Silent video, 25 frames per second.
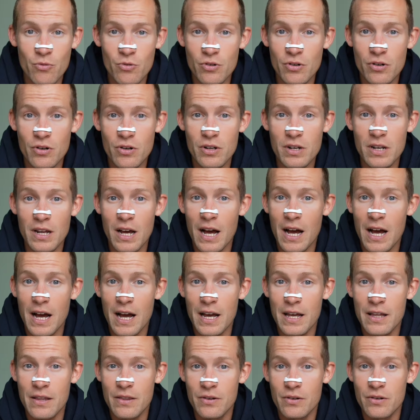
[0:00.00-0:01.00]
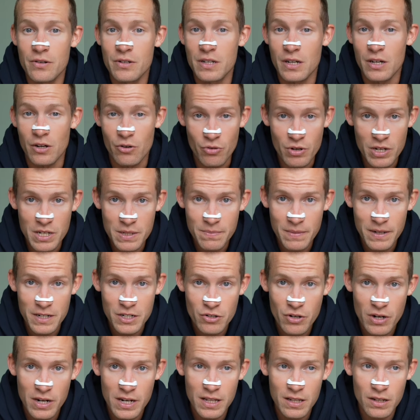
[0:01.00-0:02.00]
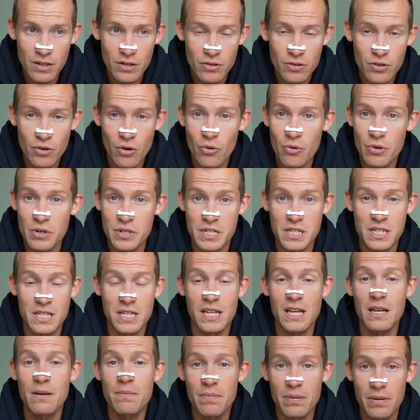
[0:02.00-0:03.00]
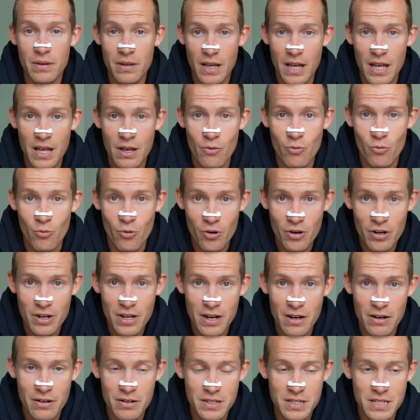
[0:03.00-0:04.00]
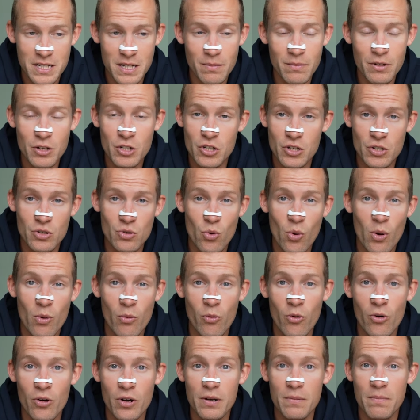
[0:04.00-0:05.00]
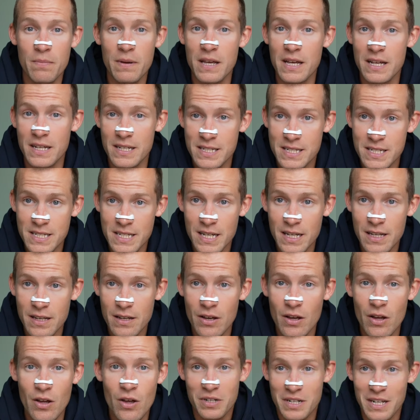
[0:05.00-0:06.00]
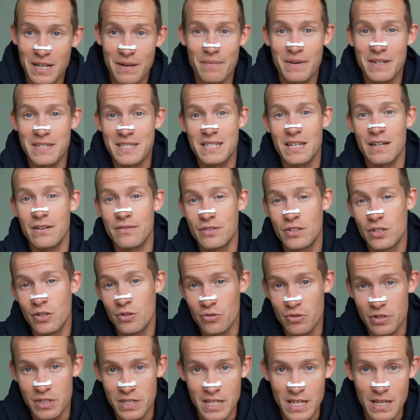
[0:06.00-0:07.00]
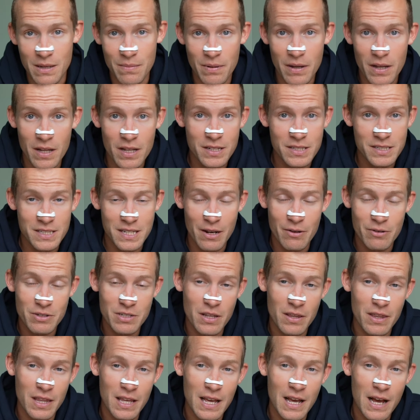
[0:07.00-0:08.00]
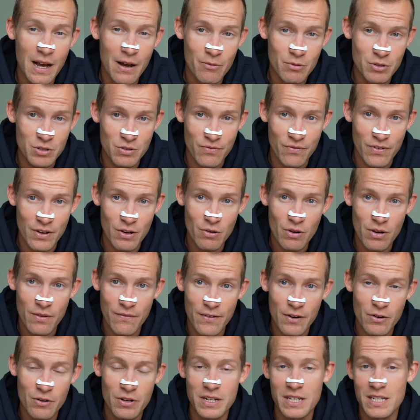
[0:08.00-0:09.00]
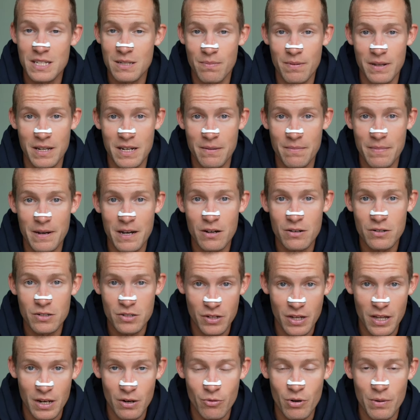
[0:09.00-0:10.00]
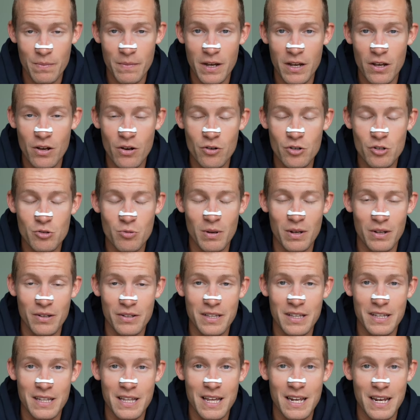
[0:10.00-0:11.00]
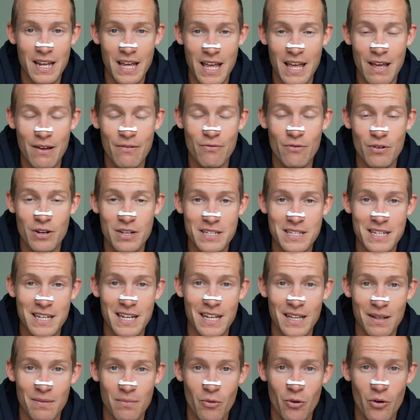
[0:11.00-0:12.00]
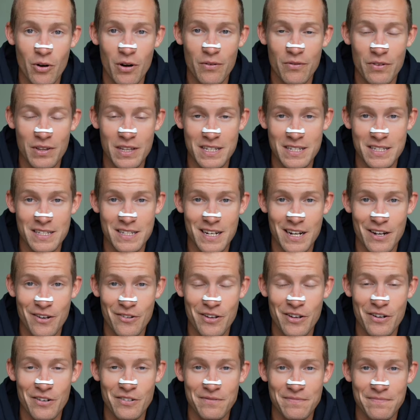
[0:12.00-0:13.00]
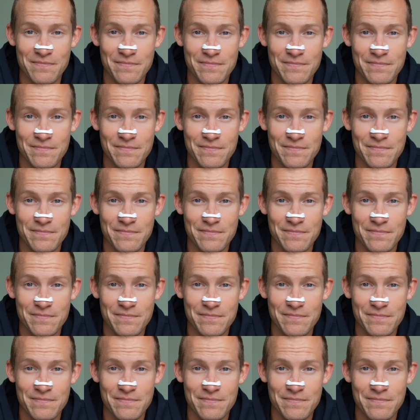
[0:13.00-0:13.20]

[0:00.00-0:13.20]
would either decrease my training load or skip a workout simply just to avoid being sick or dig myself too deep. So that was the thing I was very, very disciplined about. Together with my coach, we looked at that every single morning for this entire year.